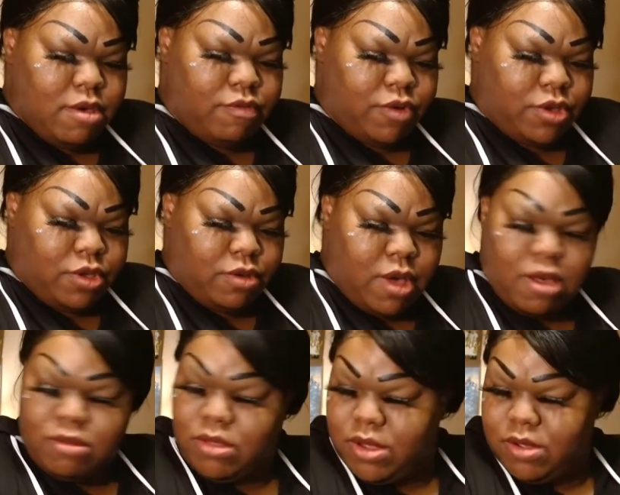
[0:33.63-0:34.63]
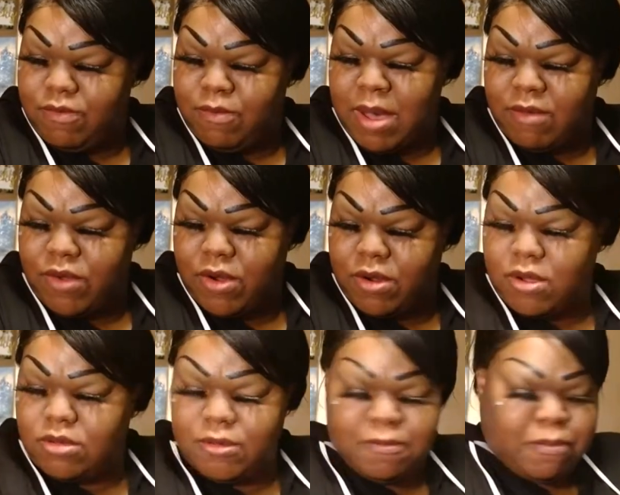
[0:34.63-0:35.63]
for you out there, my
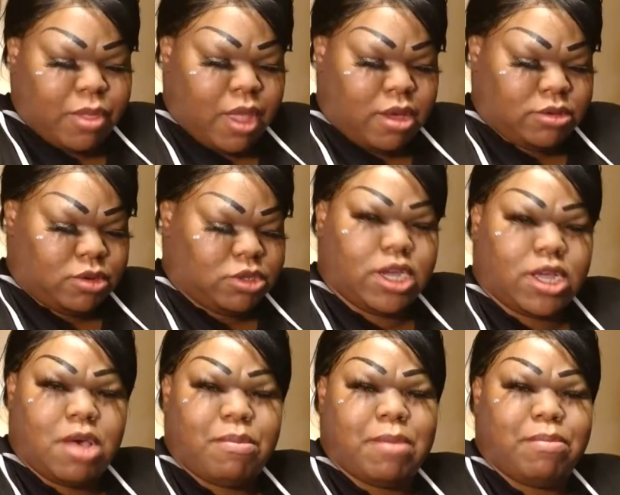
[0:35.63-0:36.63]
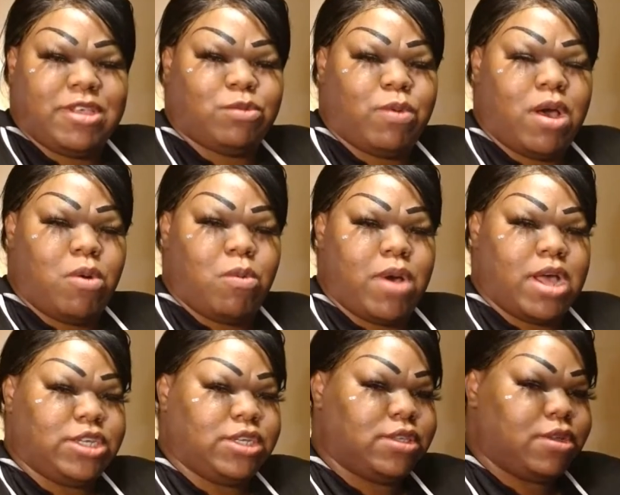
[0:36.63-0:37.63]
Virgos, Also, check out my Miss Wild
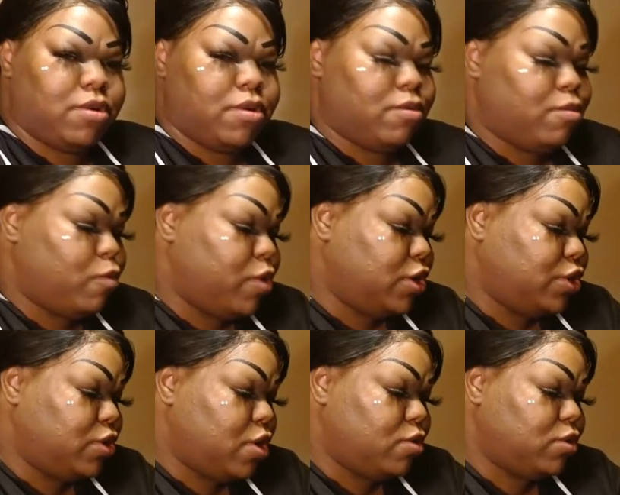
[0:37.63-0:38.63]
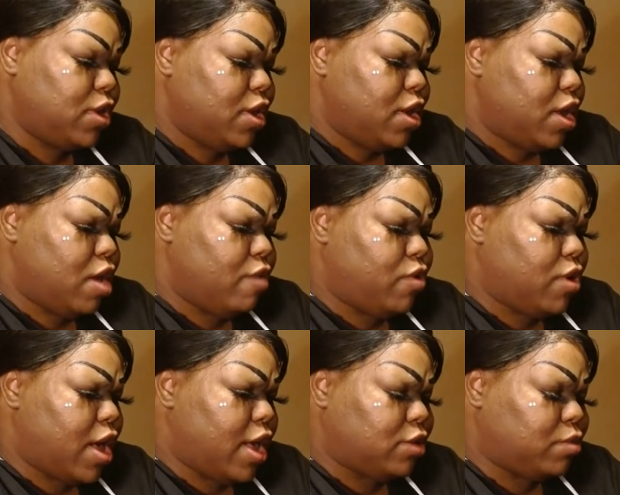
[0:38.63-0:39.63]
watches or originals if you
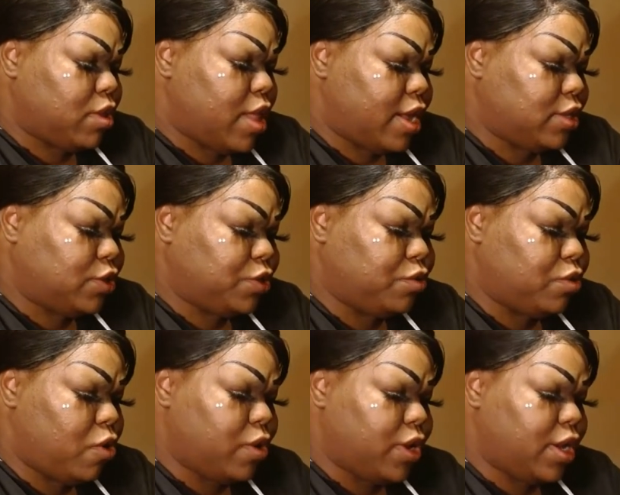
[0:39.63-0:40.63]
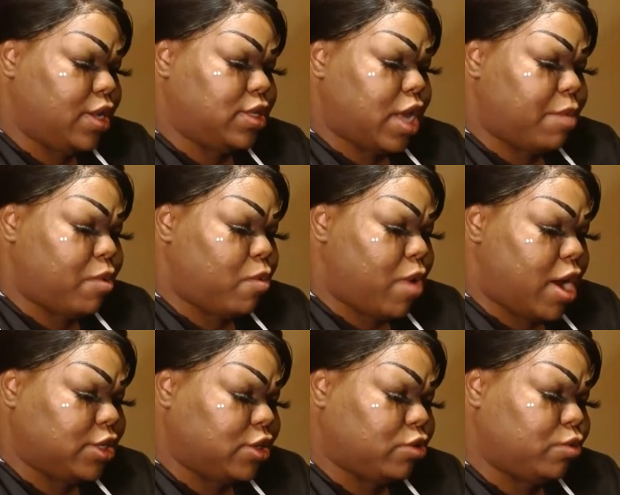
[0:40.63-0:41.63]
guys would like to, or any type of
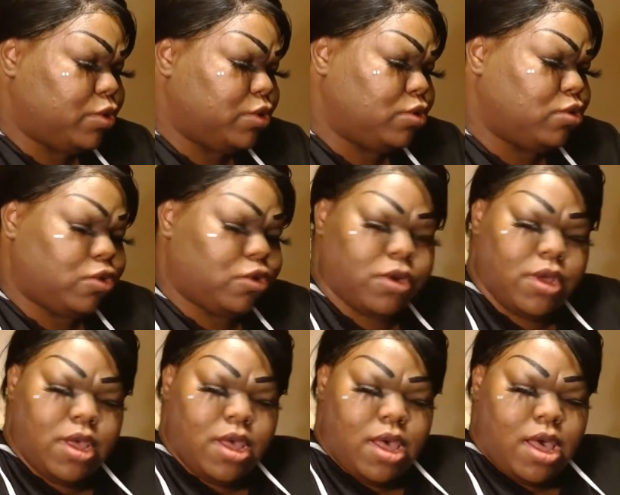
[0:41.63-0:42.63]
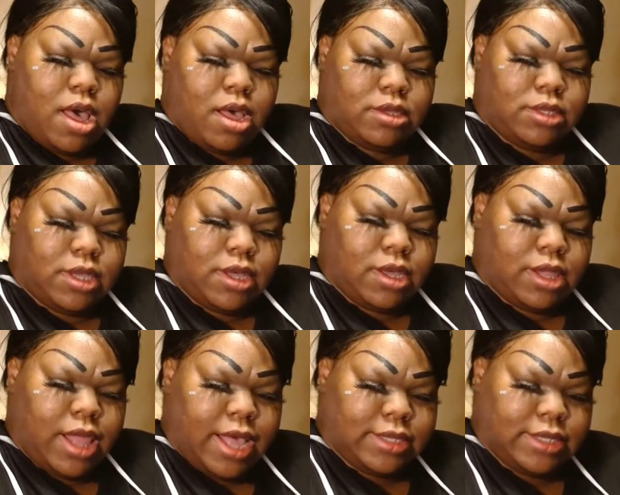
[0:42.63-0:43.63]
watches, crystals, or uh,
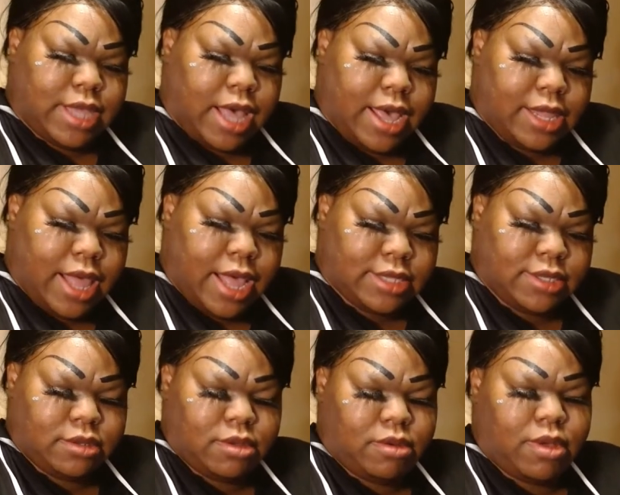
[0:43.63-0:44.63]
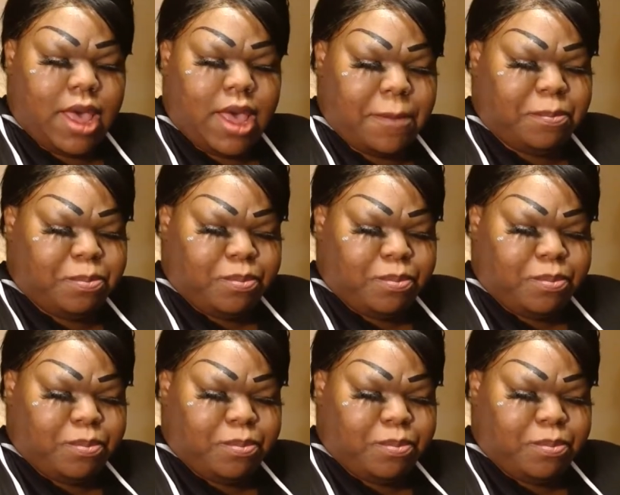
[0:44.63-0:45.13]
sunglasses, eyeglasses. Okay